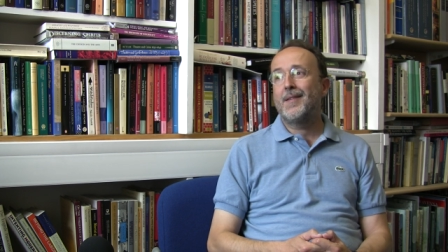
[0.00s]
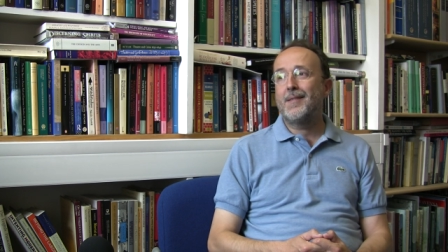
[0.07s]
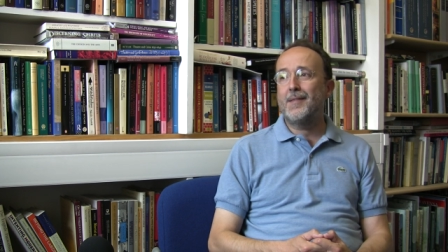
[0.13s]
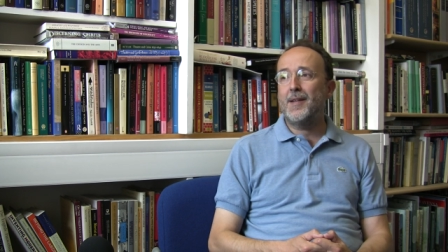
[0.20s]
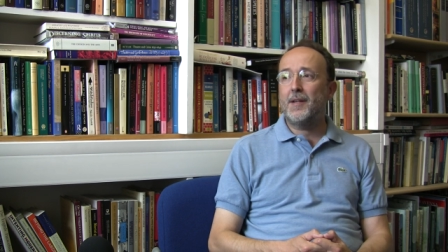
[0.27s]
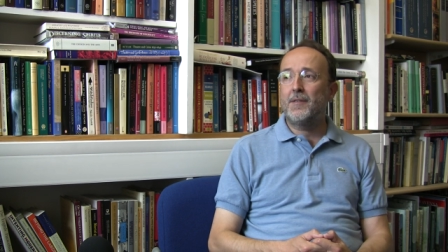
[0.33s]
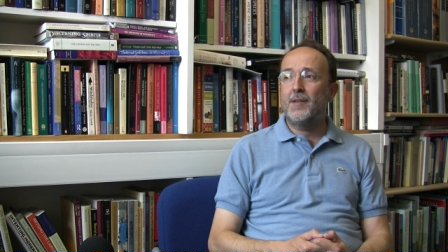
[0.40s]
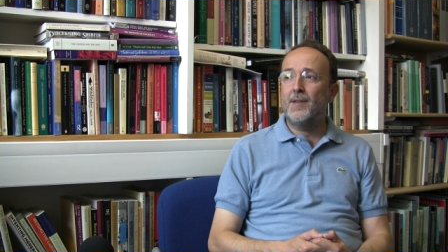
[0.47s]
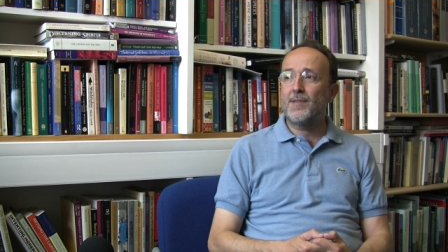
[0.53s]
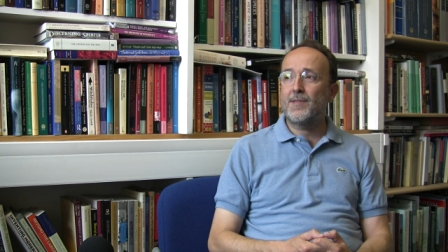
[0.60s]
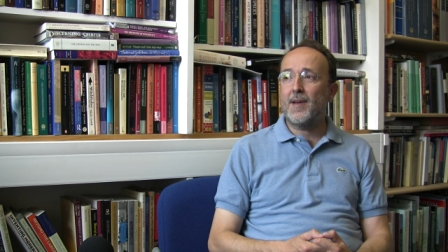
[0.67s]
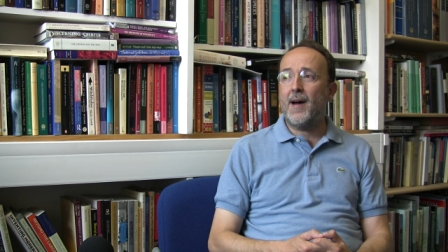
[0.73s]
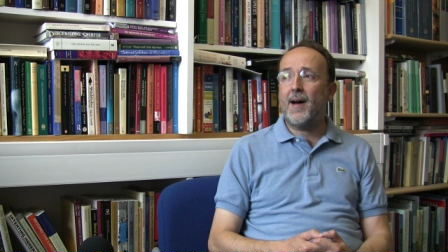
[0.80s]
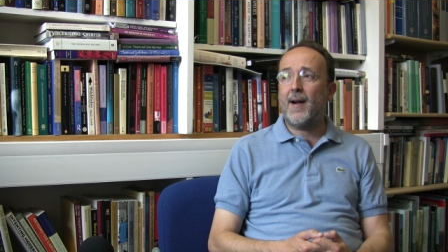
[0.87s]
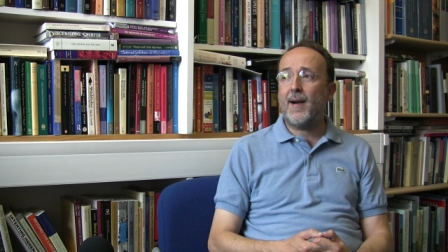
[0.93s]
that
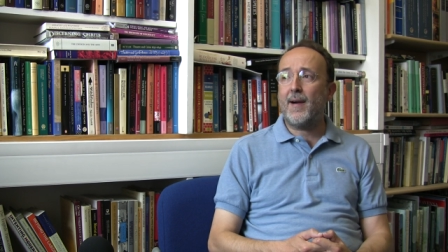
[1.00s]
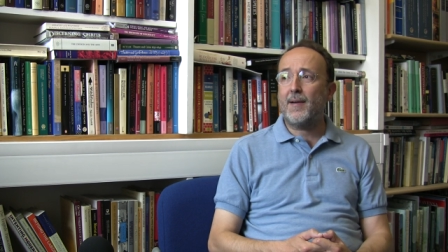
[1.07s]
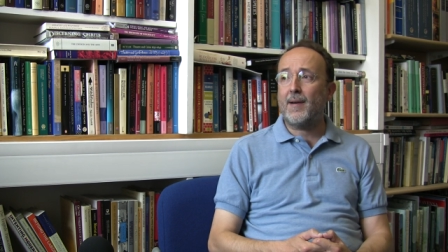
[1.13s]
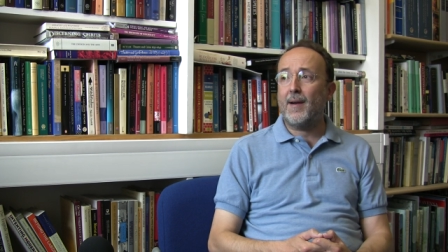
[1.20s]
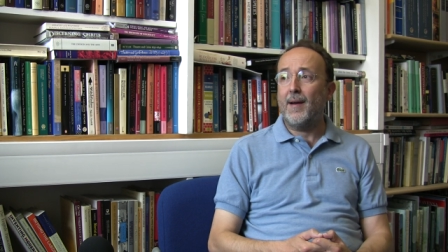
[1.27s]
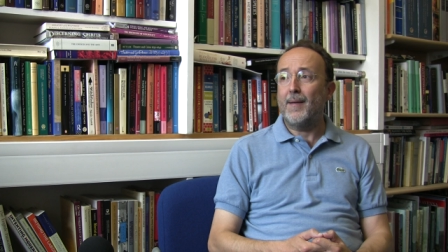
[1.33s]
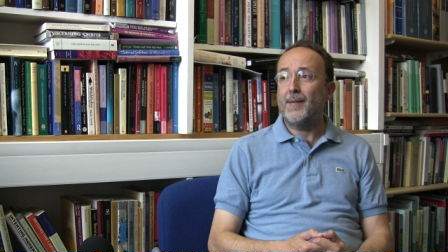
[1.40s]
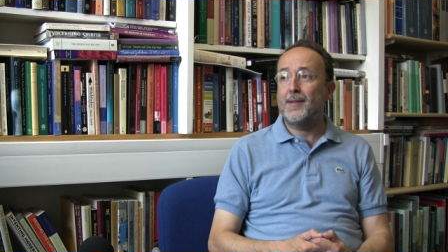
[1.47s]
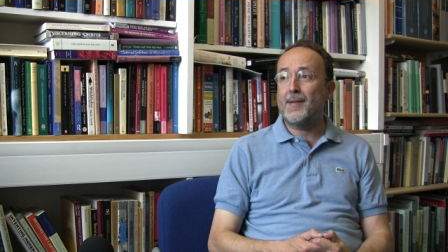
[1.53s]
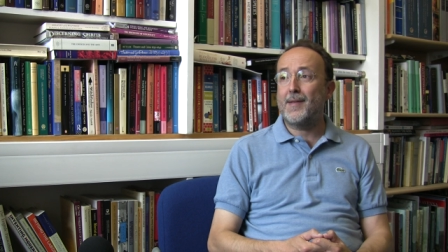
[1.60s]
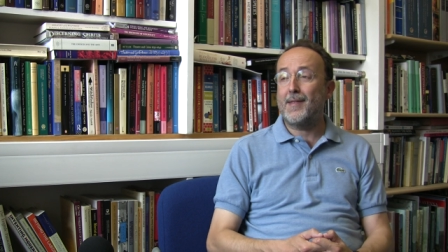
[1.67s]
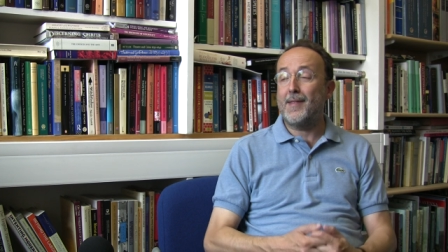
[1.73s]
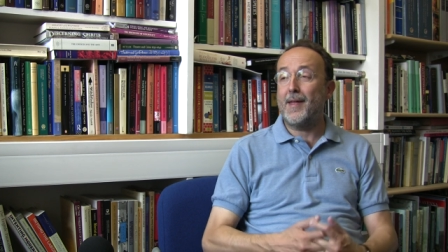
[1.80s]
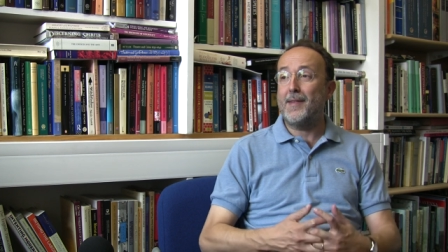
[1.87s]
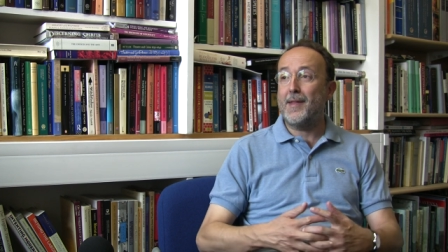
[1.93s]
his, are,
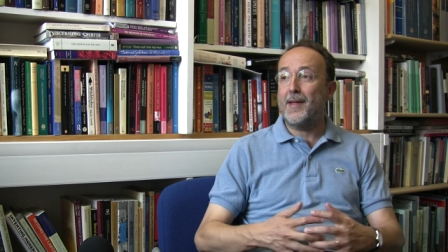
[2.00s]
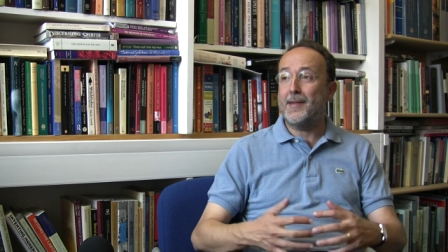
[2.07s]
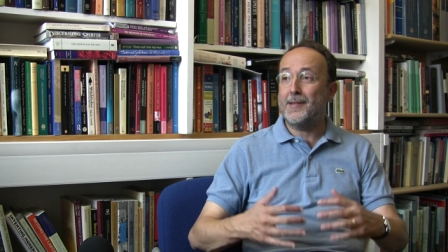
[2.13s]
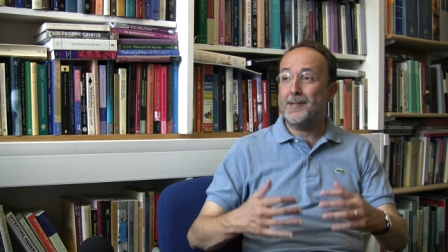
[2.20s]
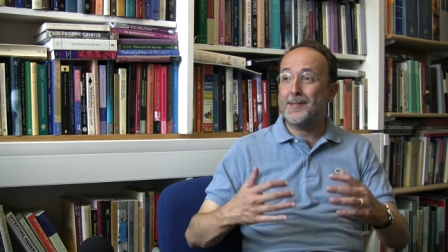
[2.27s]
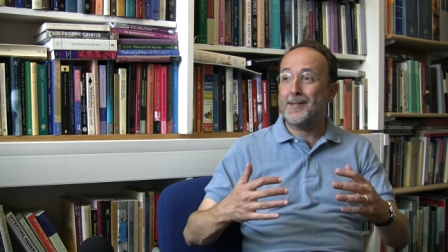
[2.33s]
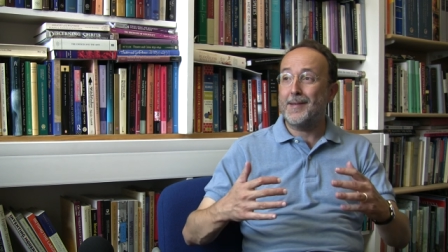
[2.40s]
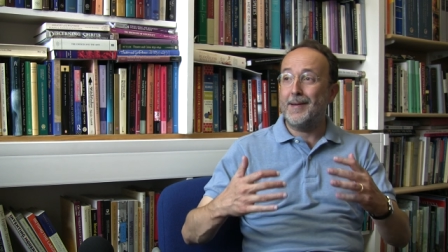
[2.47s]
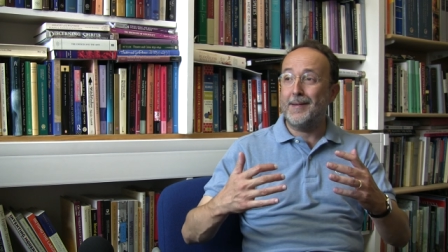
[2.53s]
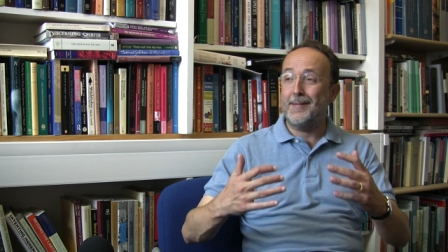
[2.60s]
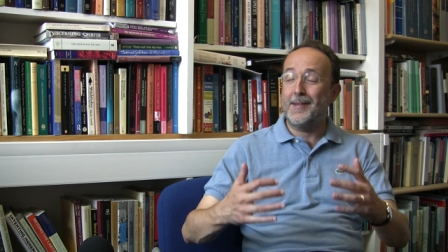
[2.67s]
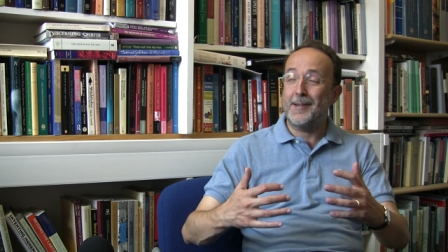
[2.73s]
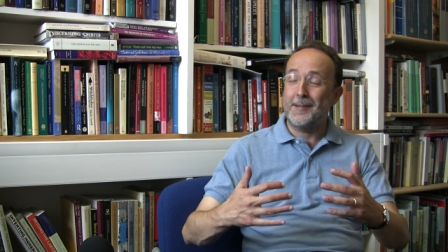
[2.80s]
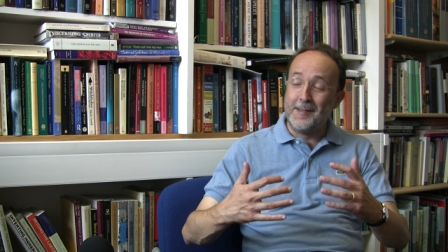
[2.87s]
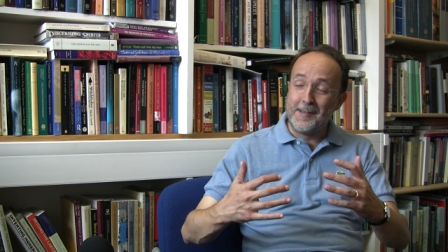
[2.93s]
uh, that, this, uh,
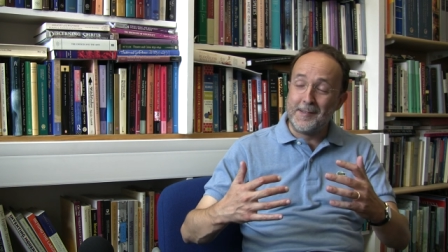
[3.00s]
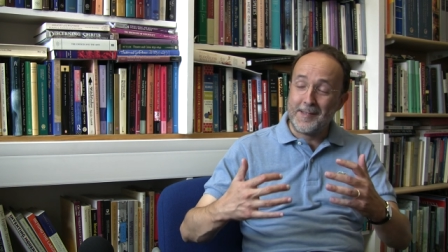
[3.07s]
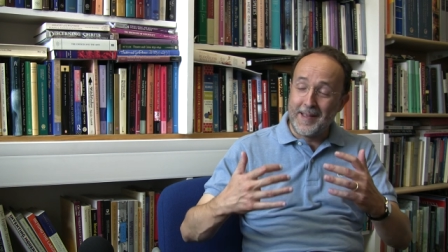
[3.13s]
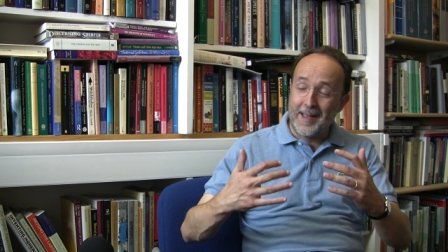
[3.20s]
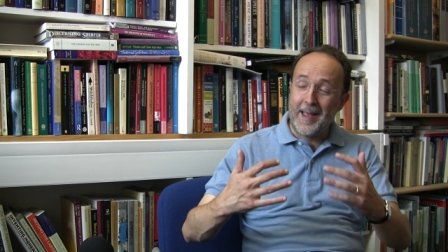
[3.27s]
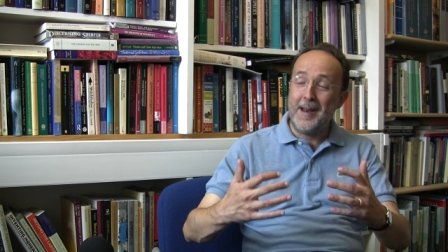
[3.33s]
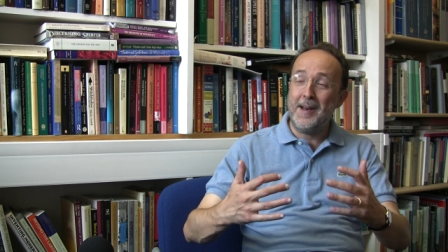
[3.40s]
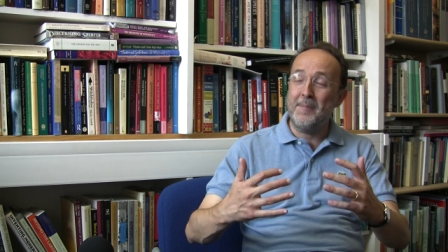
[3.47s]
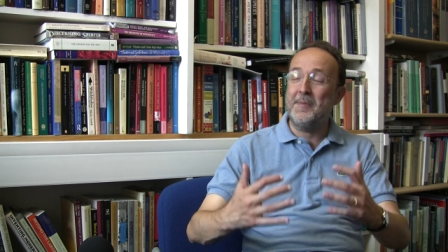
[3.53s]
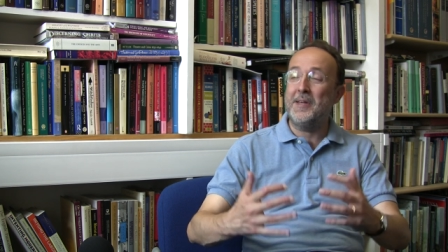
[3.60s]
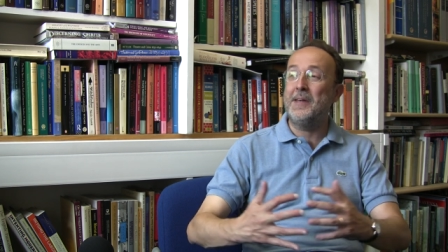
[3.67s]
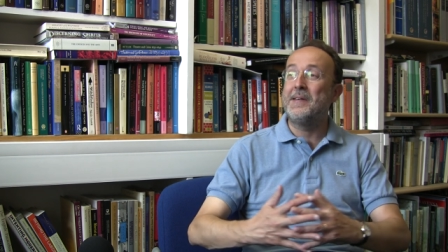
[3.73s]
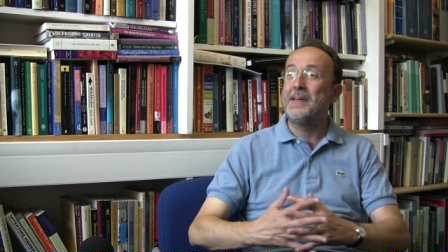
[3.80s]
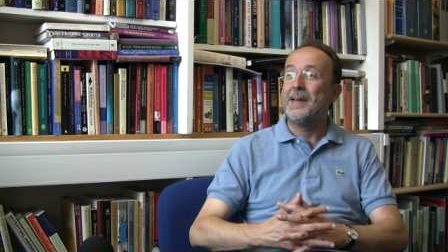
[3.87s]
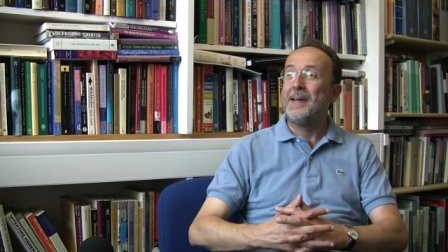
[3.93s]
that his enemy,